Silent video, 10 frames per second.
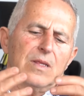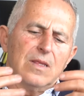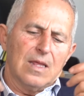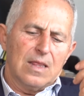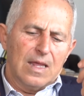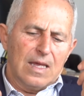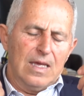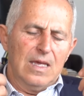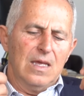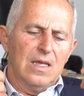But the, the
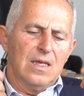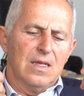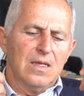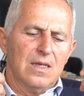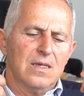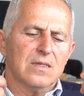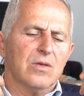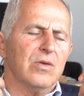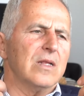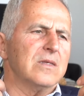key is
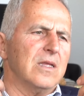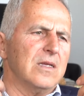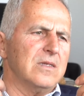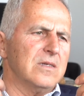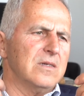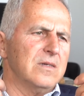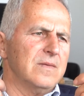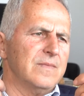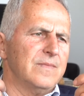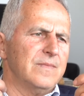the United States.
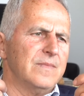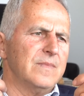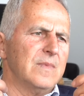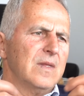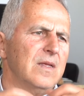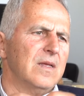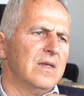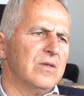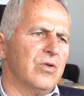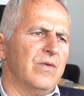
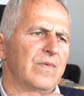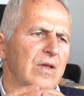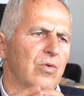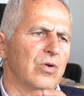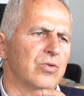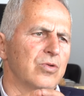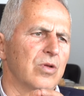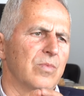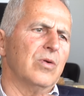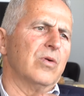So if they want to
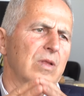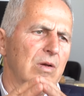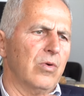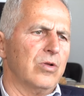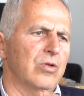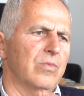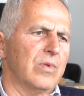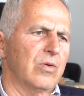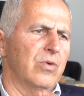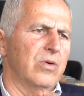stop the war, they will stop
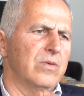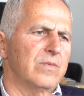the war.